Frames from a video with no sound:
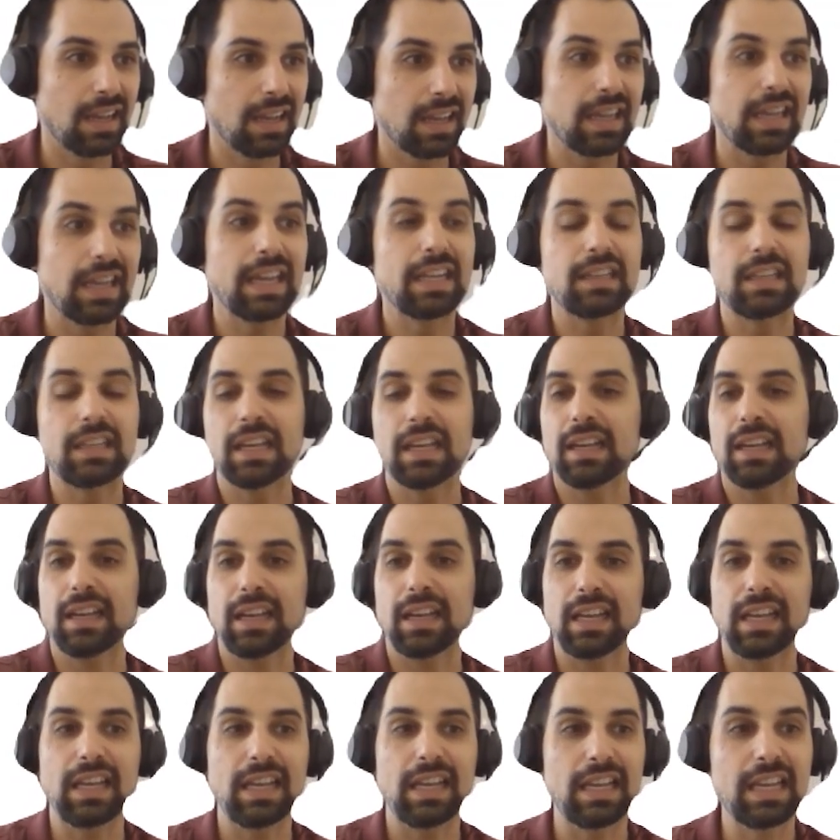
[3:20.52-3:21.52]
it
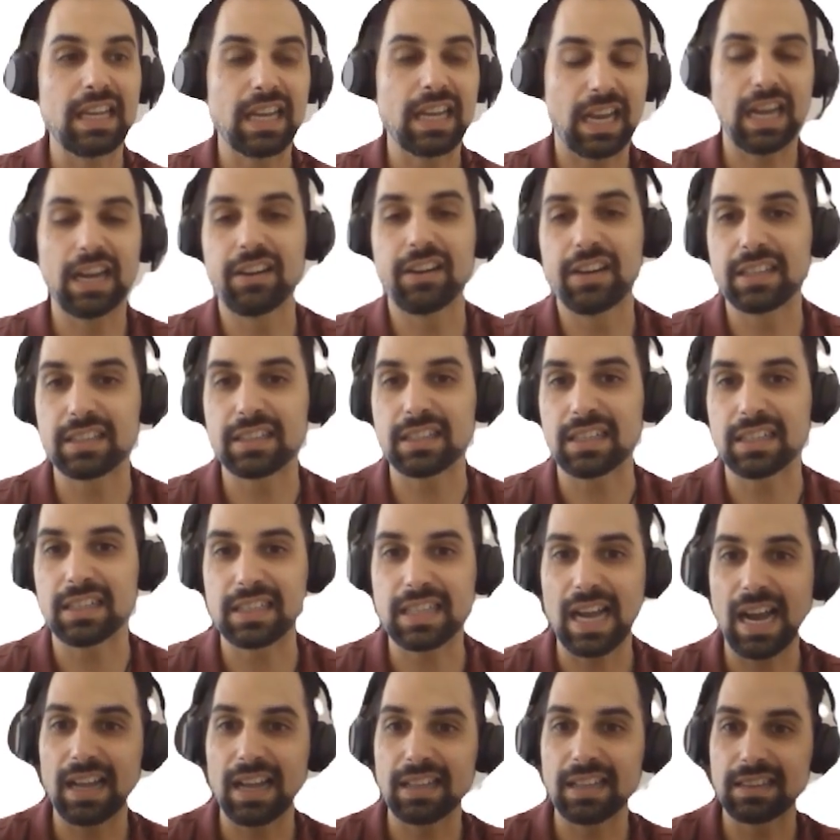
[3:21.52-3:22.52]
inherit
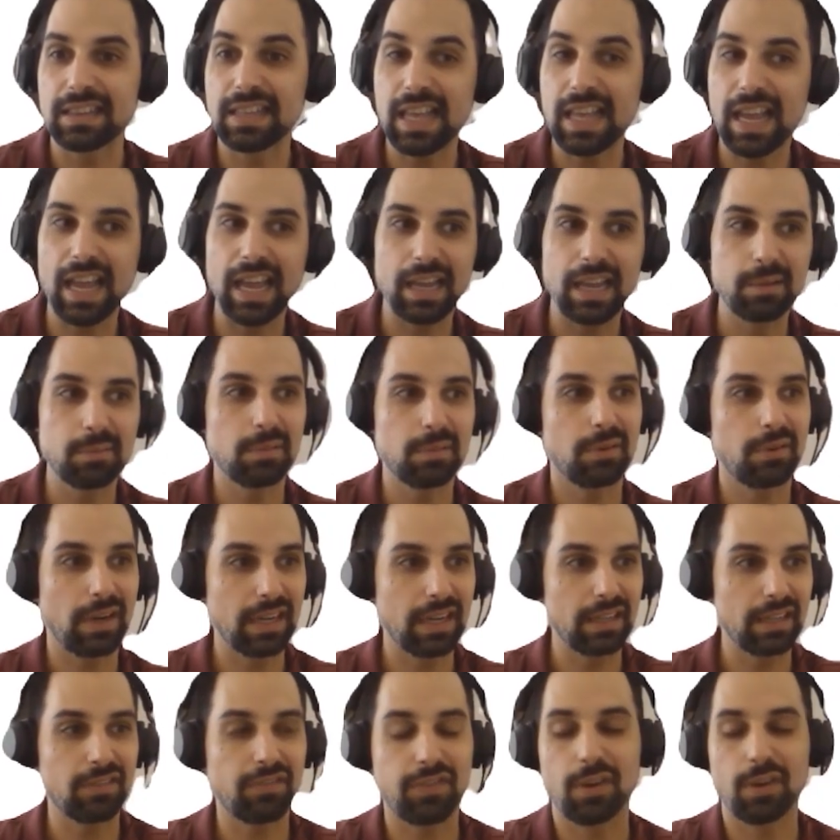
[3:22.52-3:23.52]
that name
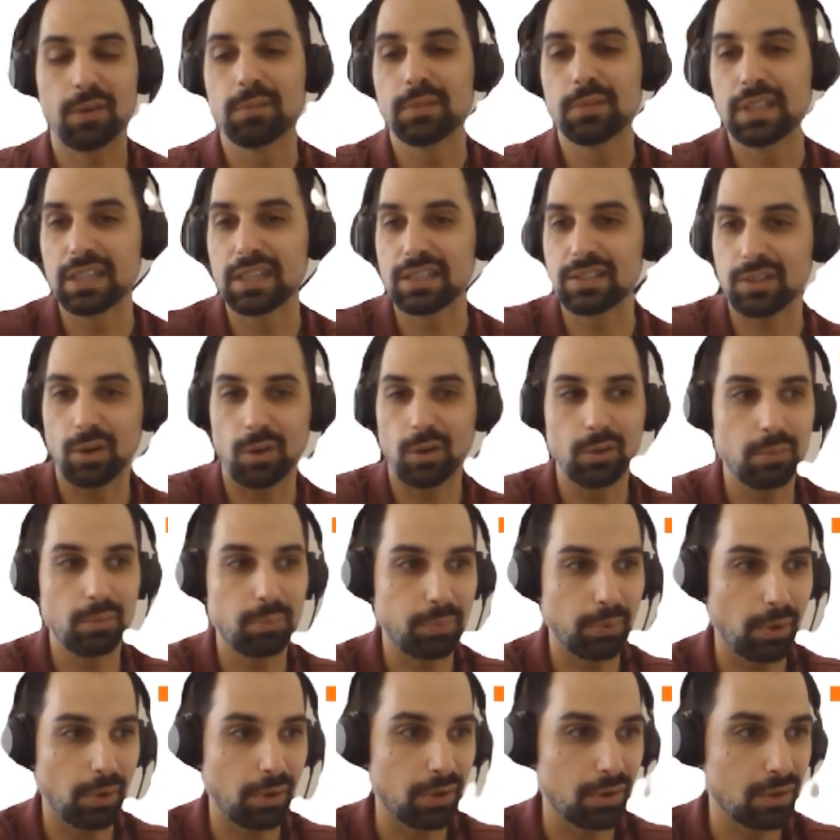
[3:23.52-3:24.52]
right from this old
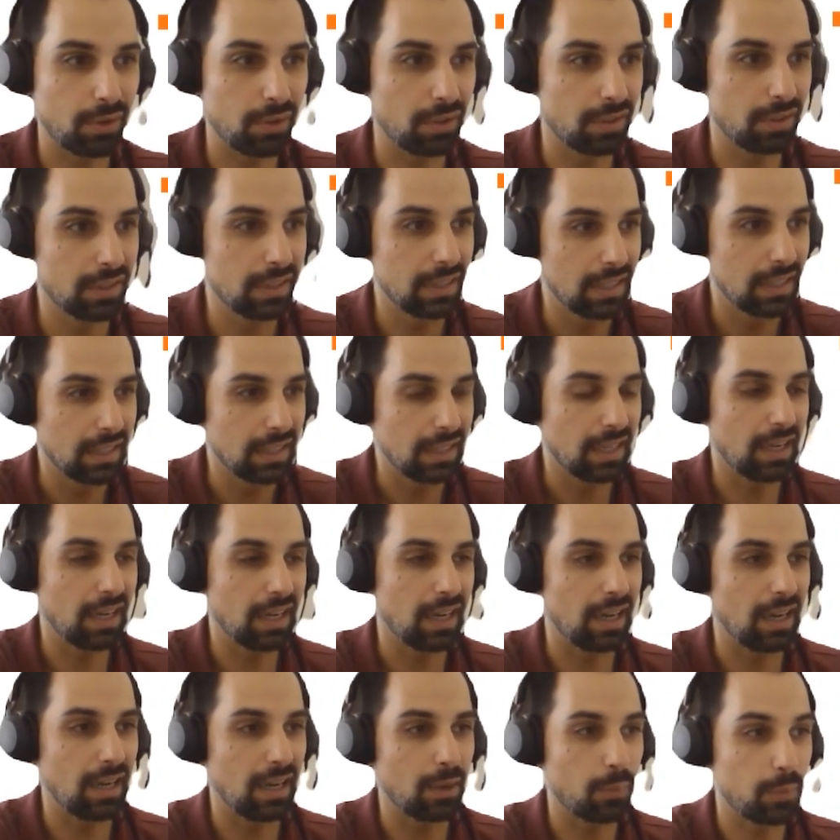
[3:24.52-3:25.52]
protocol,
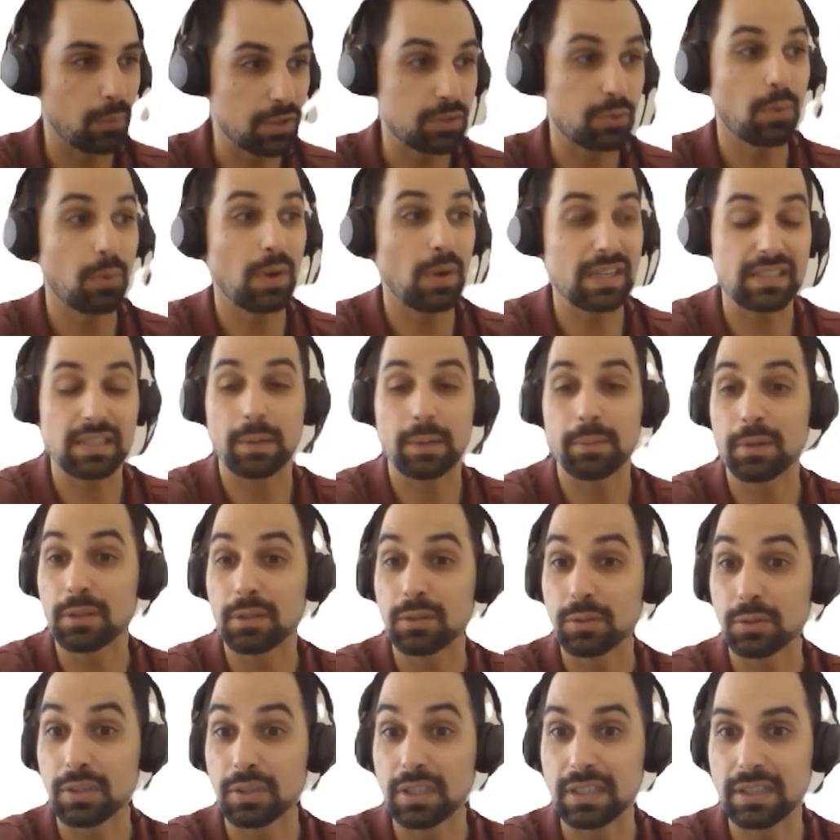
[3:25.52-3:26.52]
which was able
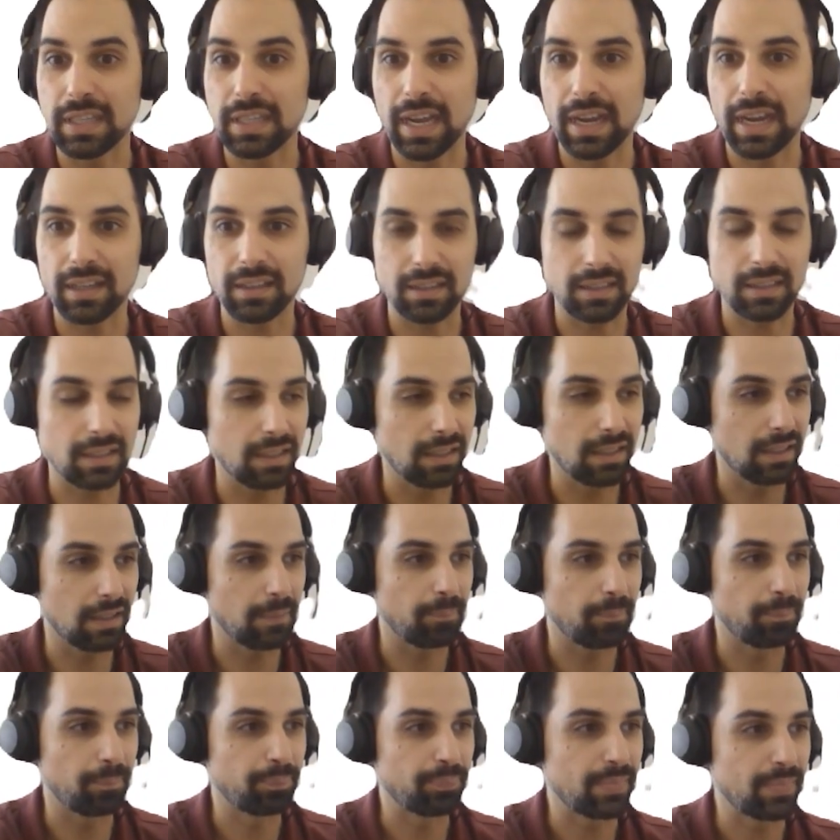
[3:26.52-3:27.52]
to detect the
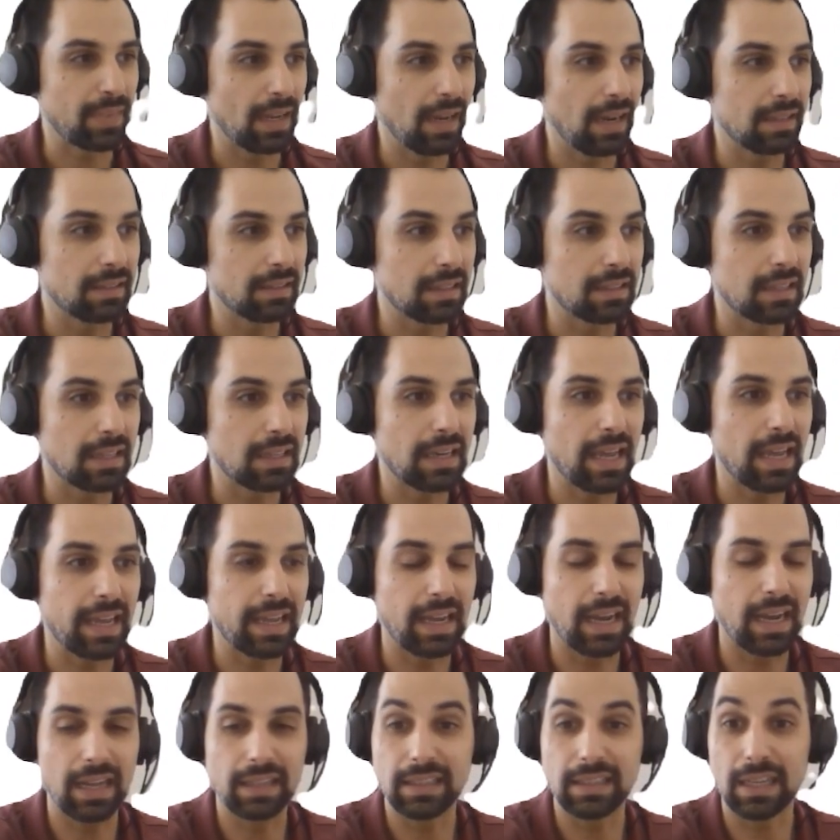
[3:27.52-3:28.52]

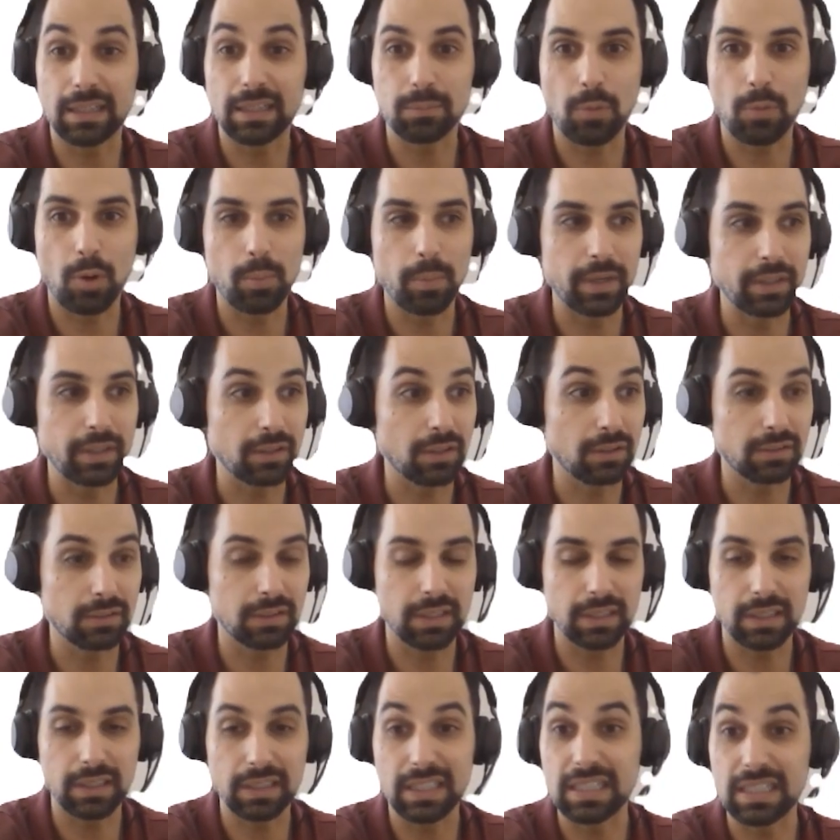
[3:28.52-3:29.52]
delay at that moment on
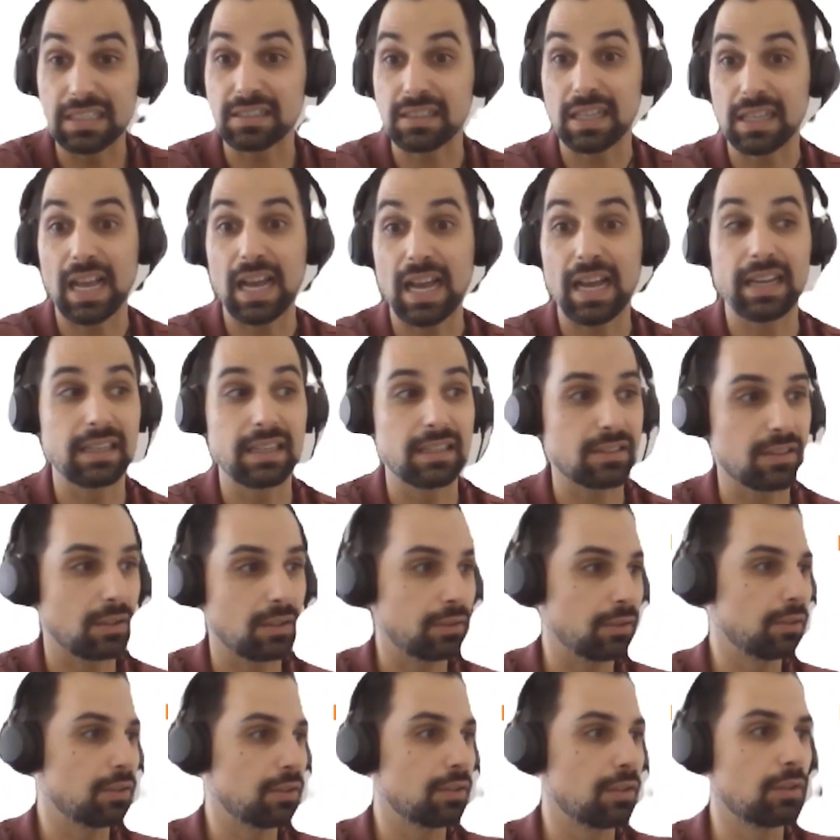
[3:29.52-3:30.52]
the leased lines or
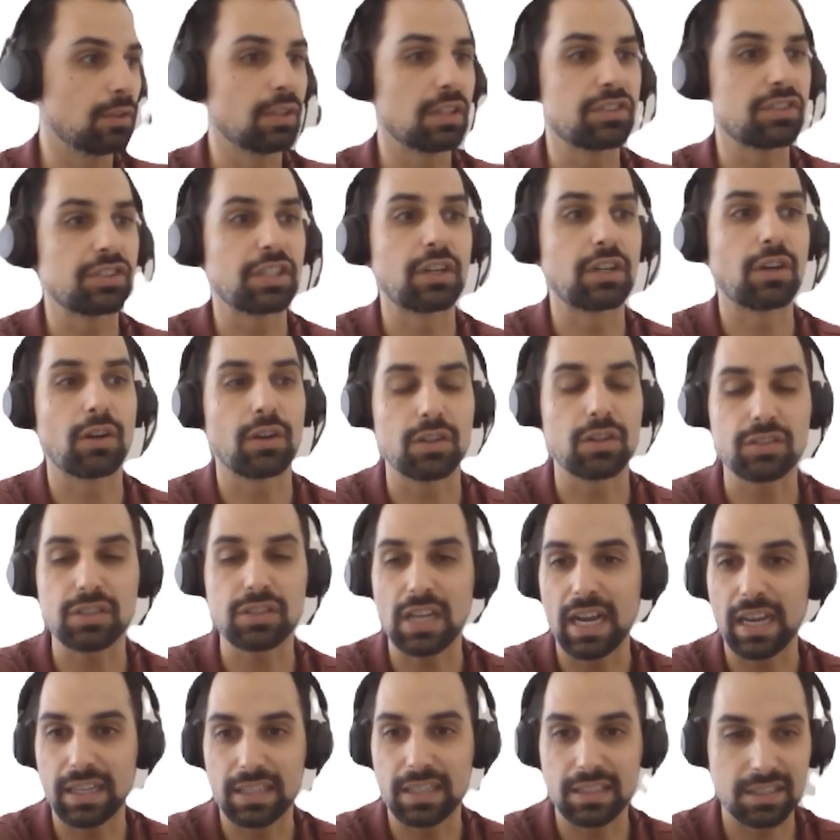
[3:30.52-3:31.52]
the synchronous
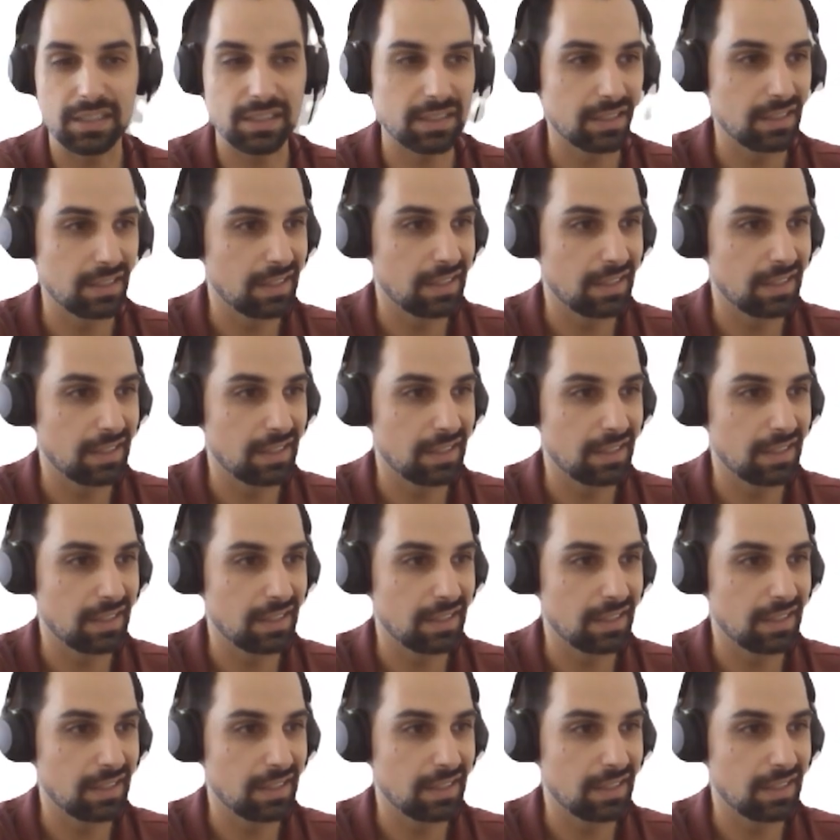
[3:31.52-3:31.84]
lines